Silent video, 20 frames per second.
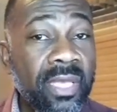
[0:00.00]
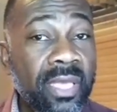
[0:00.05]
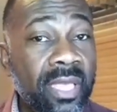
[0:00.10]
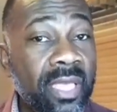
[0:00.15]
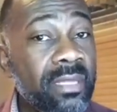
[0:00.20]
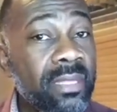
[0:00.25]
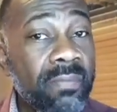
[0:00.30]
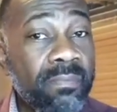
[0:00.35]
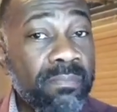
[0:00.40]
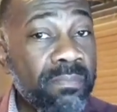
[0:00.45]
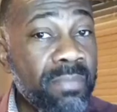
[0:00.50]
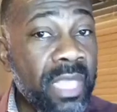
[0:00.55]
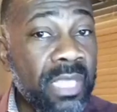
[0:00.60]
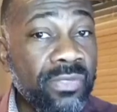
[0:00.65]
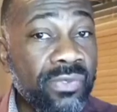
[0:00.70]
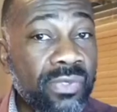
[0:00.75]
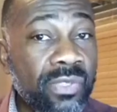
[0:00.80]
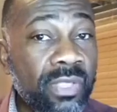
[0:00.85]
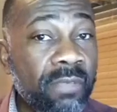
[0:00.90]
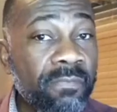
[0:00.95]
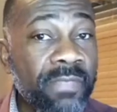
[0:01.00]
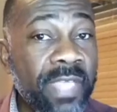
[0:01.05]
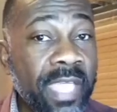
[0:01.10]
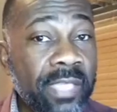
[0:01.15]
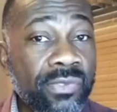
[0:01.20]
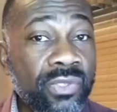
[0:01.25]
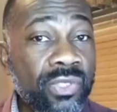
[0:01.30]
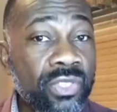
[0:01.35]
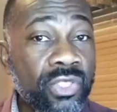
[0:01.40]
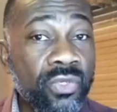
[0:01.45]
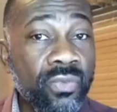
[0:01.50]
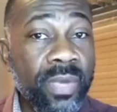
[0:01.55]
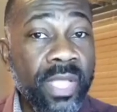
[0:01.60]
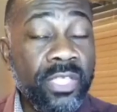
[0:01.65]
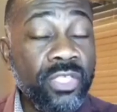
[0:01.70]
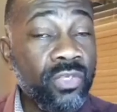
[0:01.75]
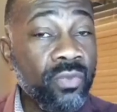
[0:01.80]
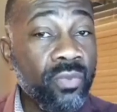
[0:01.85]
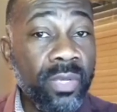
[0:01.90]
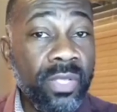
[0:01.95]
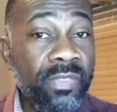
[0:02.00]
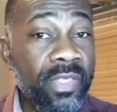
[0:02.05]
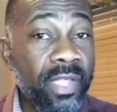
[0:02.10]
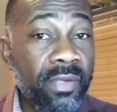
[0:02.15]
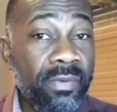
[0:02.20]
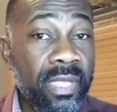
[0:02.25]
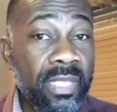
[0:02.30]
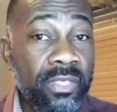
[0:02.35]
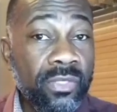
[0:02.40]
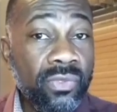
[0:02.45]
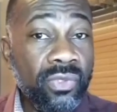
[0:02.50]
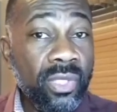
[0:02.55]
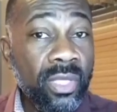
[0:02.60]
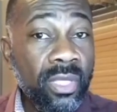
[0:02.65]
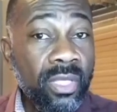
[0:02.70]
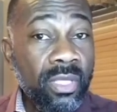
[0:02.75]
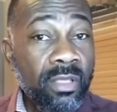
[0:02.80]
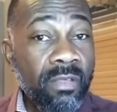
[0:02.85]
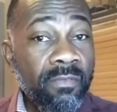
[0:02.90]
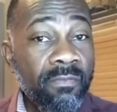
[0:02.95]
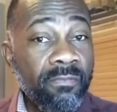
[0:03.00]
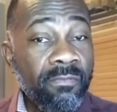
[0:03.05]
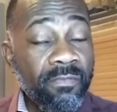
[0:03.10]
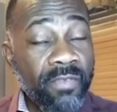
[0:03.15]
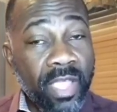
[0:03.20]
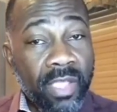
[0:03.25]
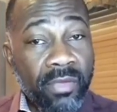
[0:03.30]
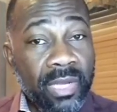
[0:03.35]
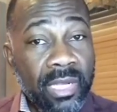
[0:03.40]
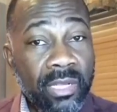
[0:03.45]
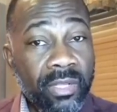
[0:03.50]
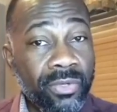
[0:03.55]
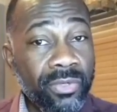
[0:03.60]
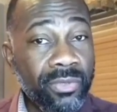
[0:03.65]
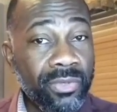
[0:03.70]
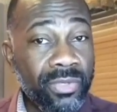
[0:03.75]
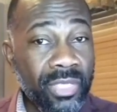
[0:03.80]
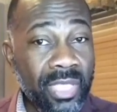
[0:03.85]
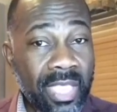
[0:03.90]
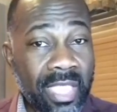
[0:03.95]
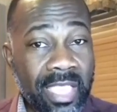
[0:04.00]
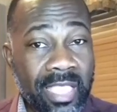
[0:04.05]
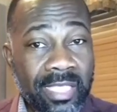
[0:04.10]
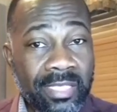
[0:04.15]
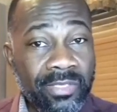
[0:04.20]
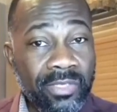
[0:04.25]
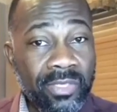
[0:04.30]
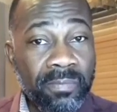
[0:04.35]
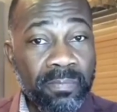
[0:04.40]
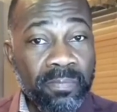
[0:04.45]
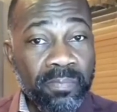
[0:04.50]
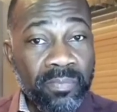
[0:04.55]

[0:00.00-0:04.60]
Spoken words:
in the midst of that situation where there is very little to eat.